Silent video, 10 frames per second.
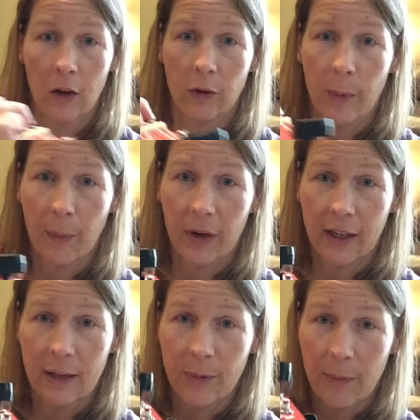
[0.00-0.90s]
Remember to
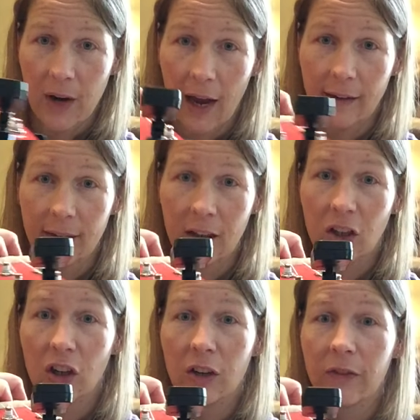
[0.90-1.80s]
keep them nice and
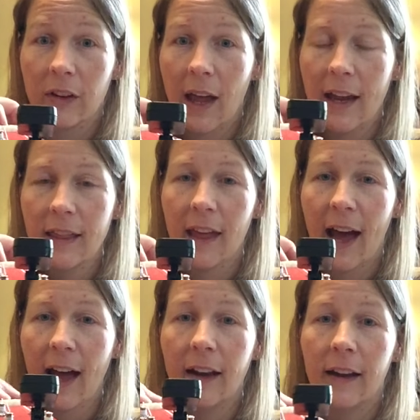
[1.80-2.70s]
curved like
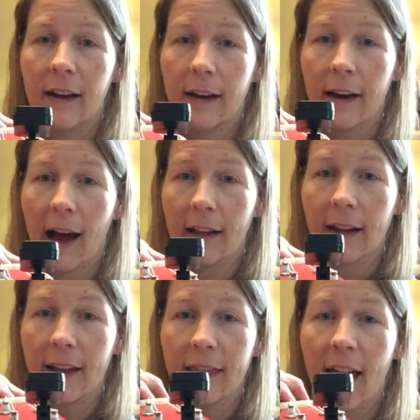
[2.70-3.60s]
that, not
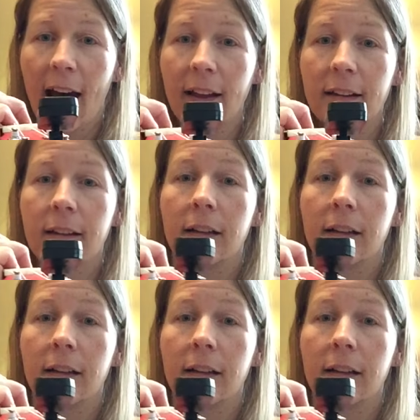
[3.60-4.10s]
like that,